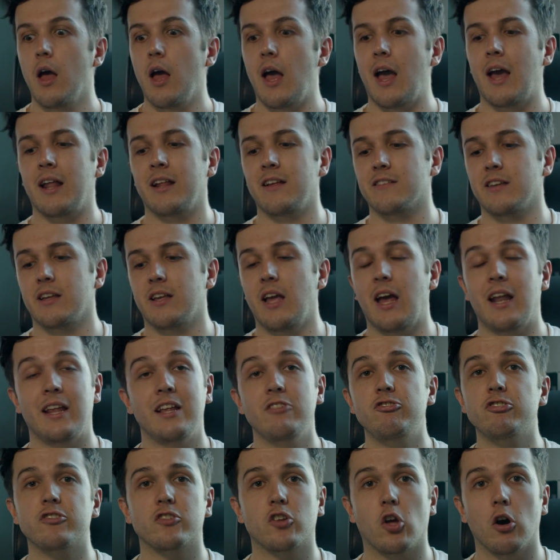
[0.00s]
And he's like, yeah, and he
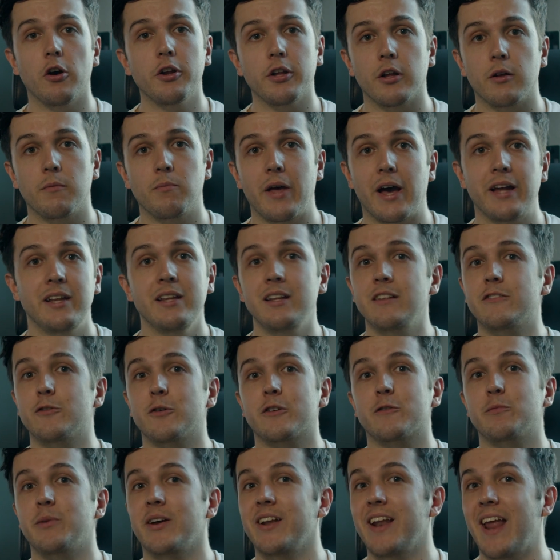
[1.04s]
just got it. I didn't need to
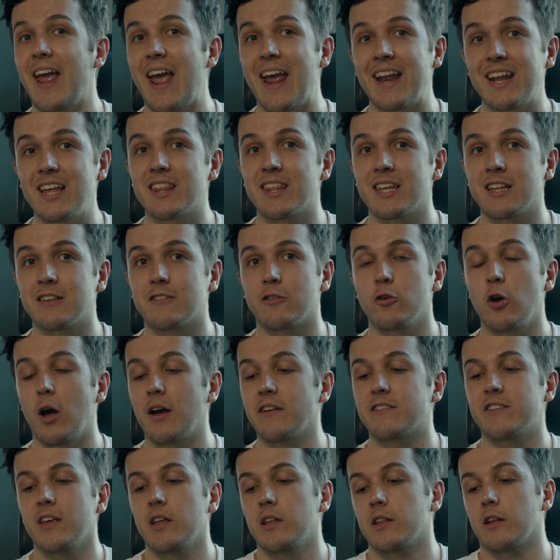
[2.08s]
explain anything to. I
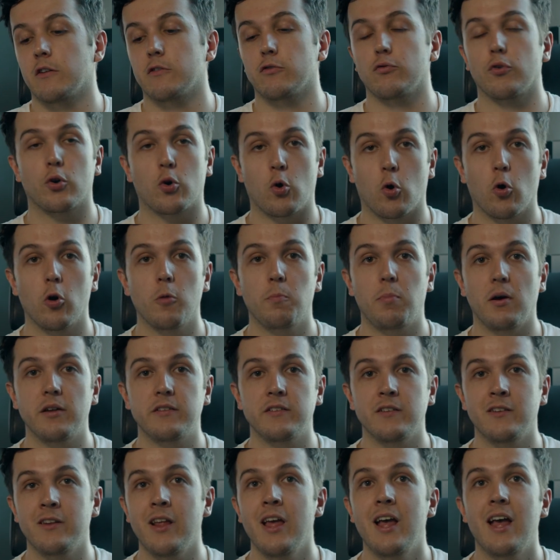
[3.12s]
said there's a record
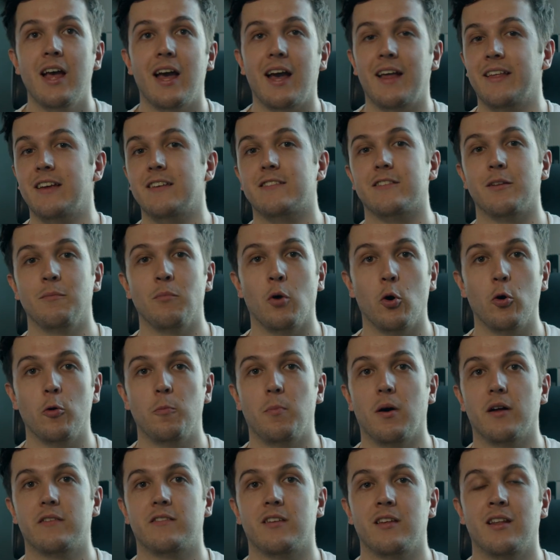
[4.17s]
button and that's the mode
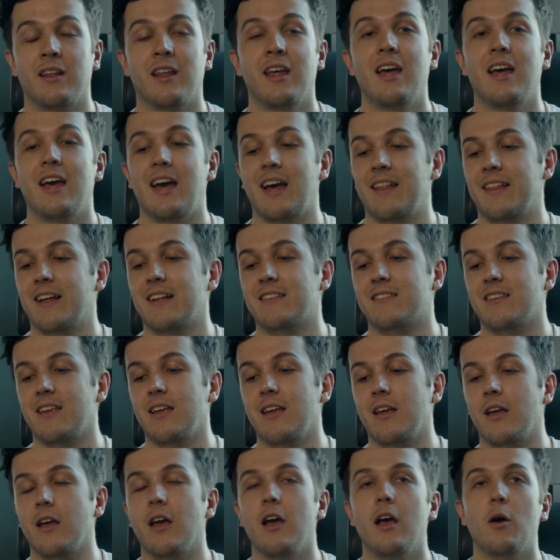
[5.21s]
button and that's
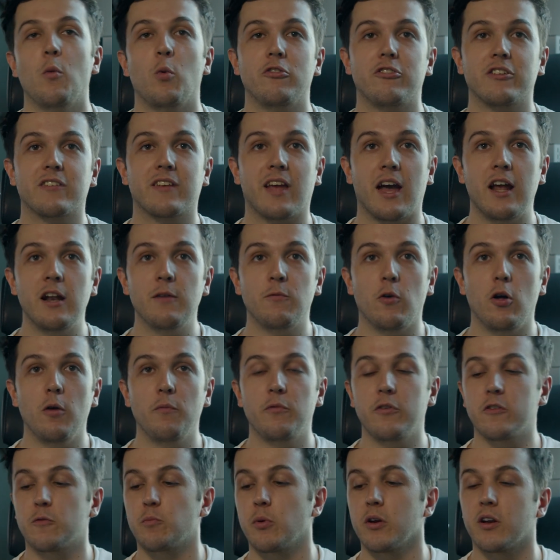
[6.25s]
it, which is kind of
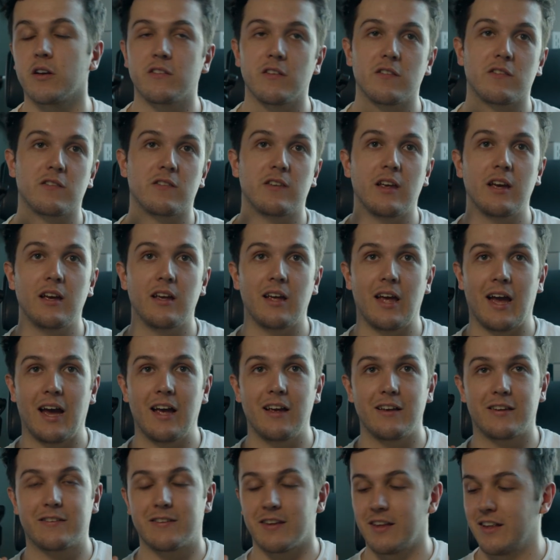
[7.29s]
obvious because it
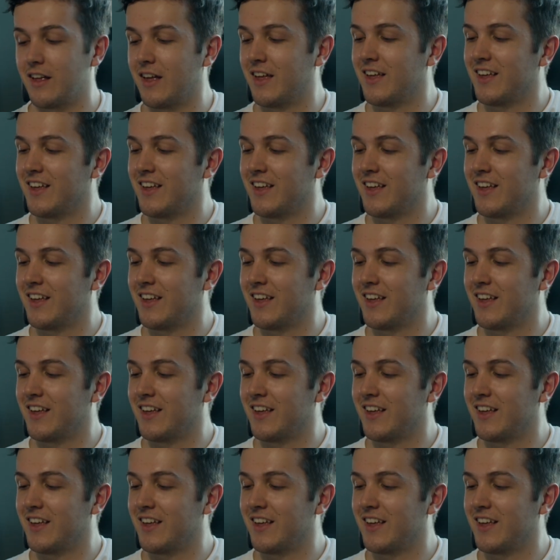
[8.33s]
has,